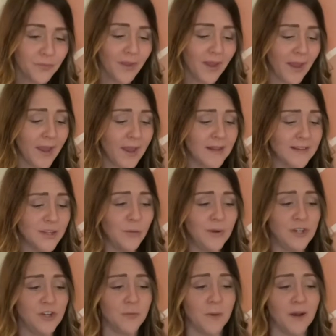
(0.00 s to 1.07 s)
and so
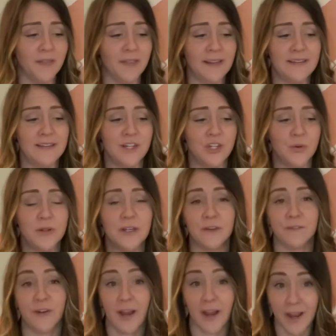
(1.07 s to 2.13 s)
each month they send you a
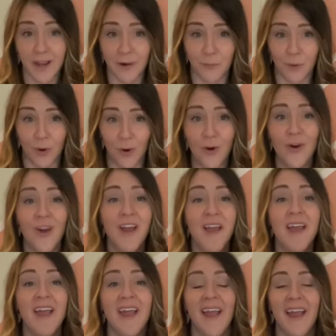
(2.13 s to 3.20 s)
different animal,
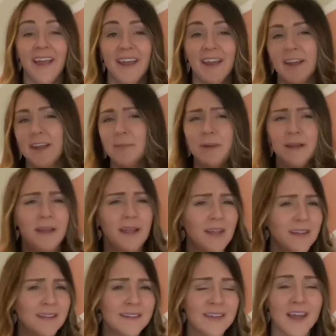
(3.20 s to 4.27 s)
and it could be an
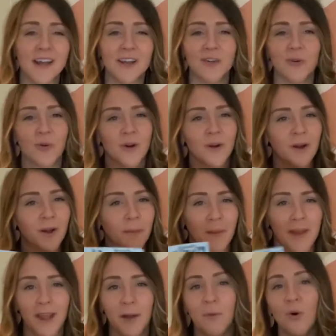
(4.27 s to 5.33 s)
insect or a
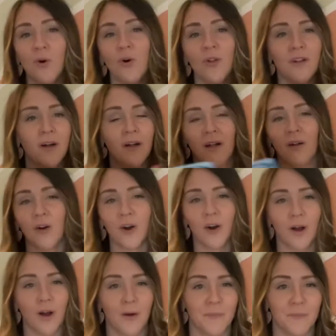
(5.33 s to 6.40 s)
mammal or
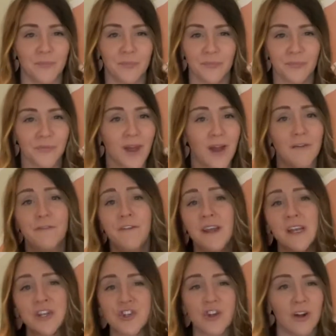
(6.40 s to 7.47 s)
um, a
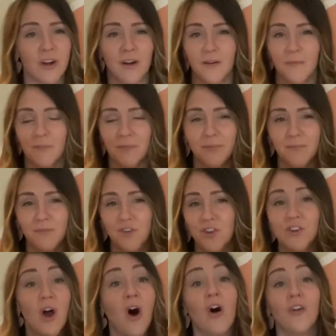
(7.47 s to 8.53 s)
fish, um,
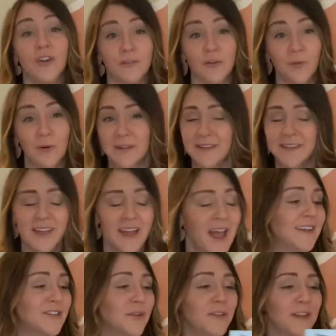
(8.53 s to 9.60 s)
just all different ones.
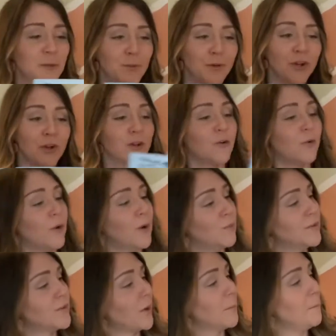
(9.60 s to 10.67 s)
And so this particular one
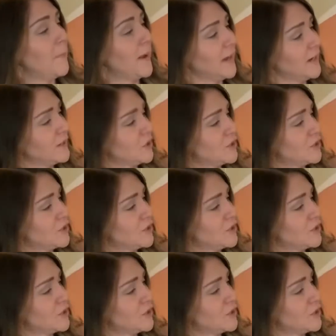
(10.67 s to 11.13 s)
was on mantis